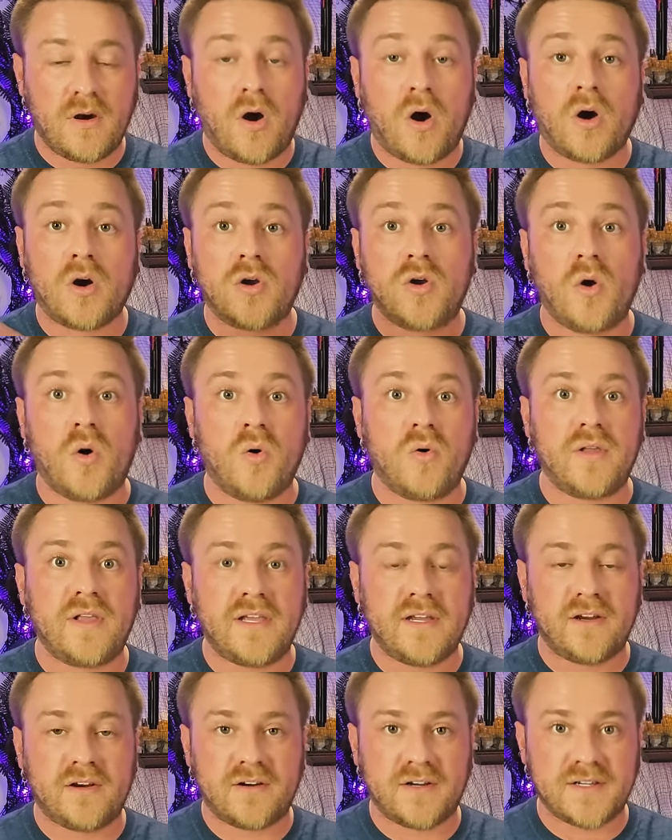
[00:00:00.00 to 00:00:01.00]
Our goal
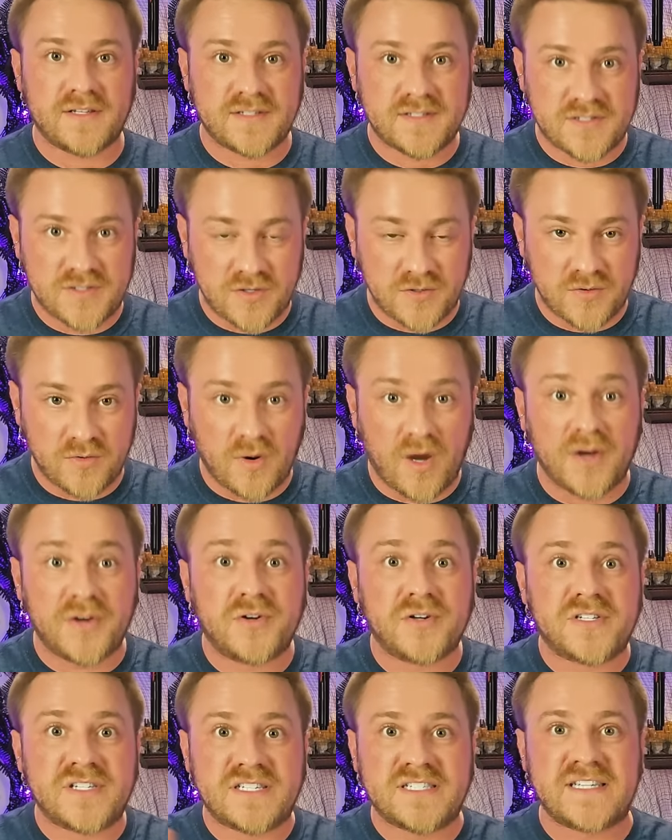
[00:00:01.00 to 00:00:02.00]
here is to
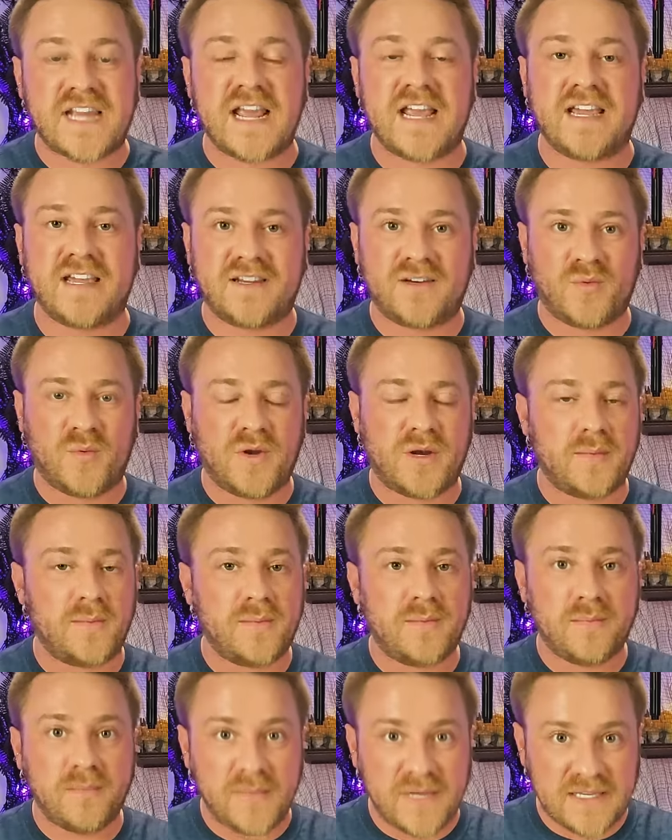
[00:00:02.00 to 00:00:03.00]
understand what
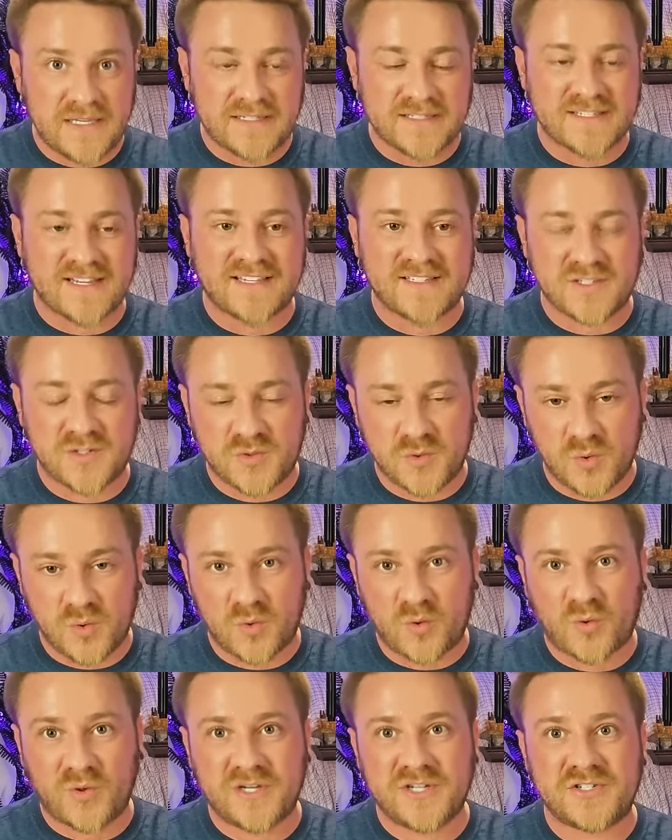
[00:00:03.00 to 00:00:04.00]
it means as a
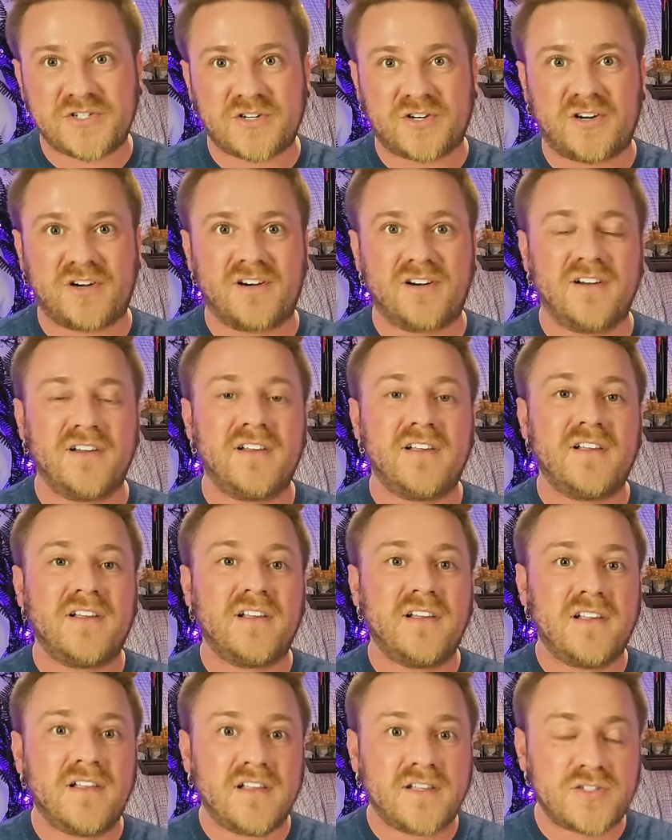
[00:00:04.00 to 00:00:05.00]
dual creature
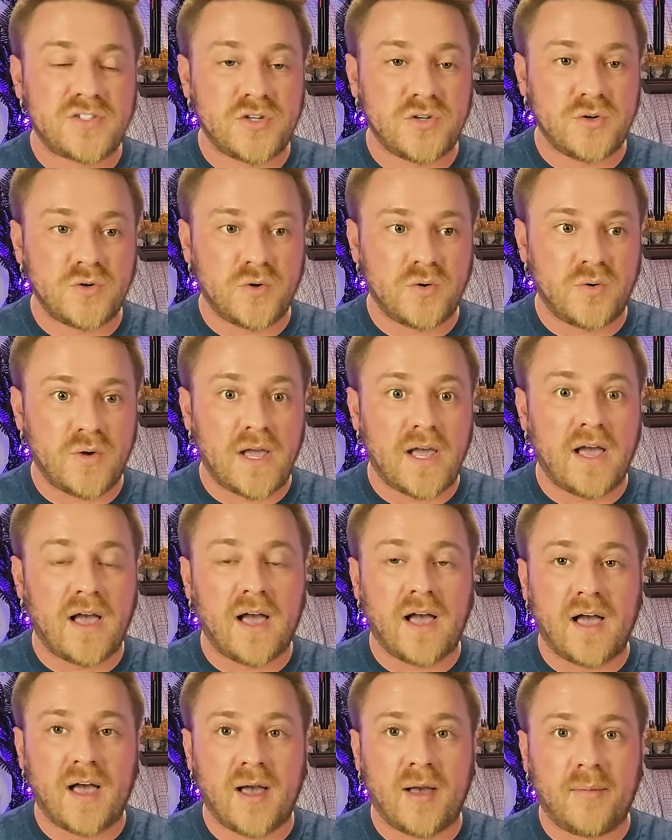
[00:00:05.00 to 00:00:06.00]
to
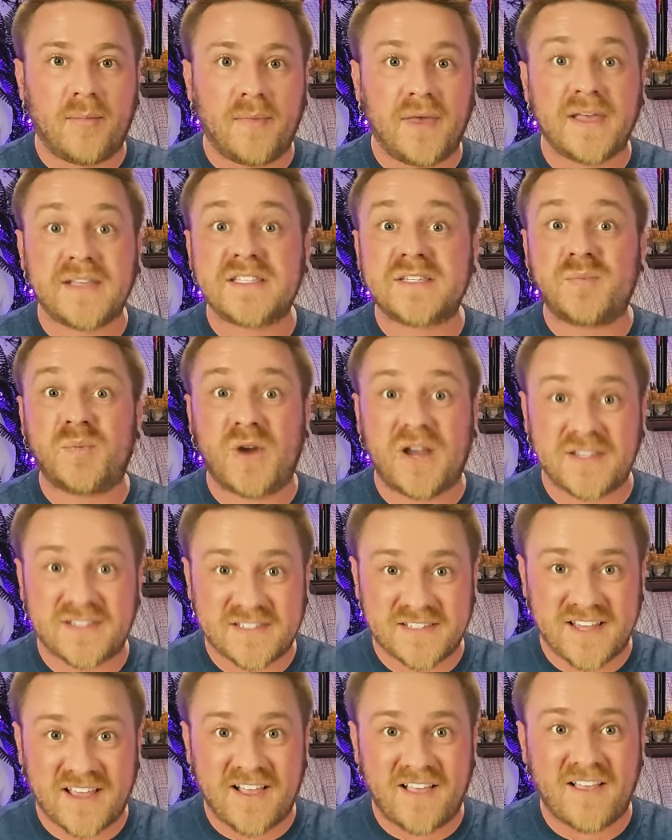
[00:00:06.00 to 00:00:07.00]

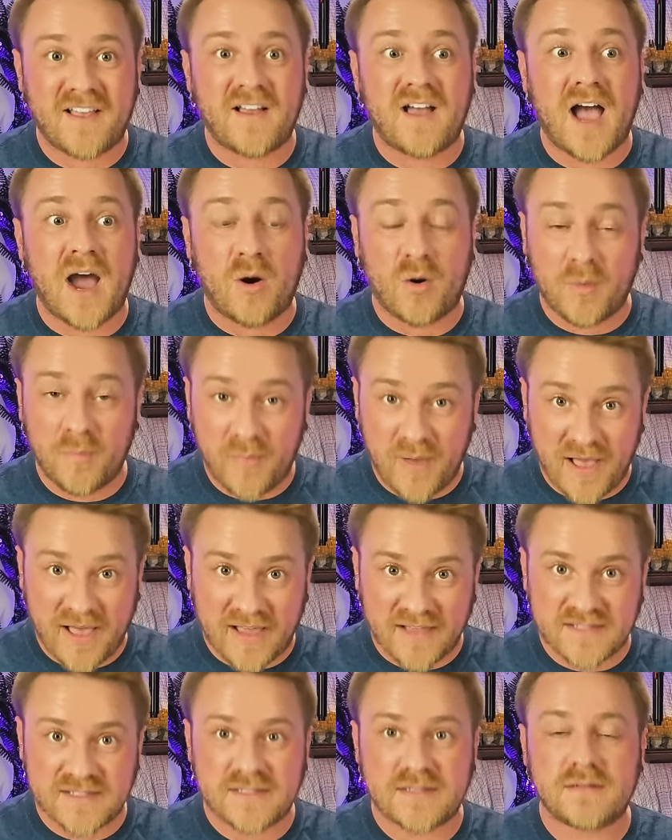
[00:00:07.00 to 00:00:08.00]
express our
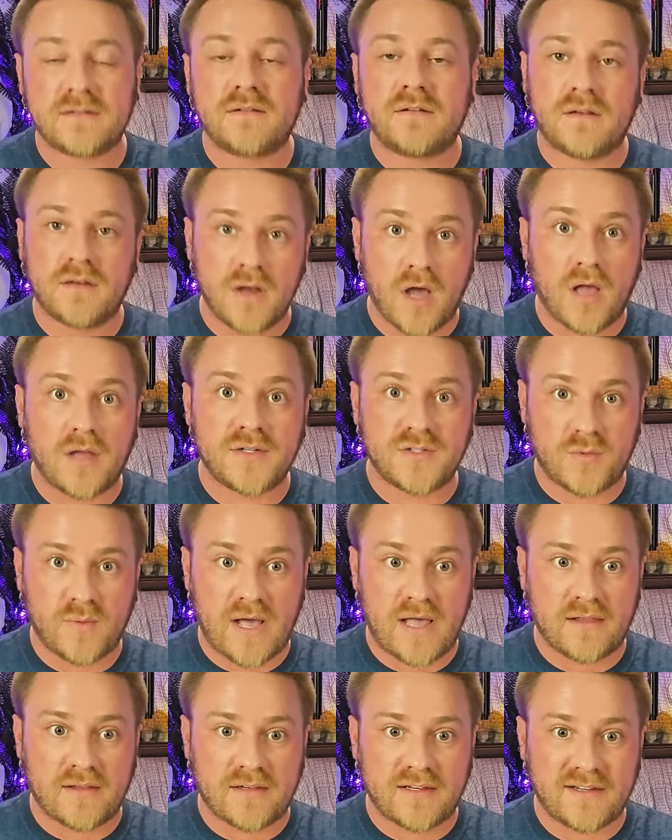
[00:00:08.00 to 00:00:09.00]
best
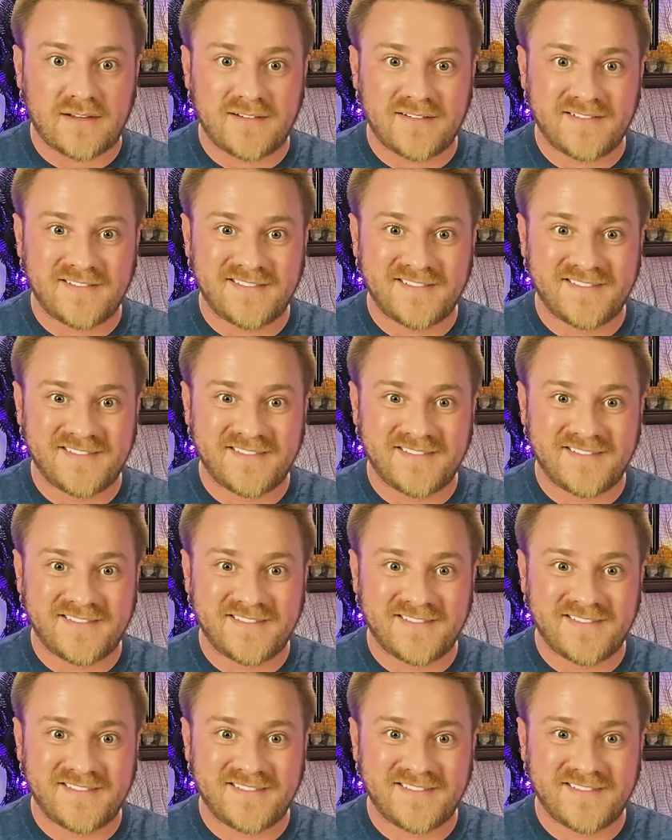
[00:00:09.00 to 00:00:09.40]
non-duality.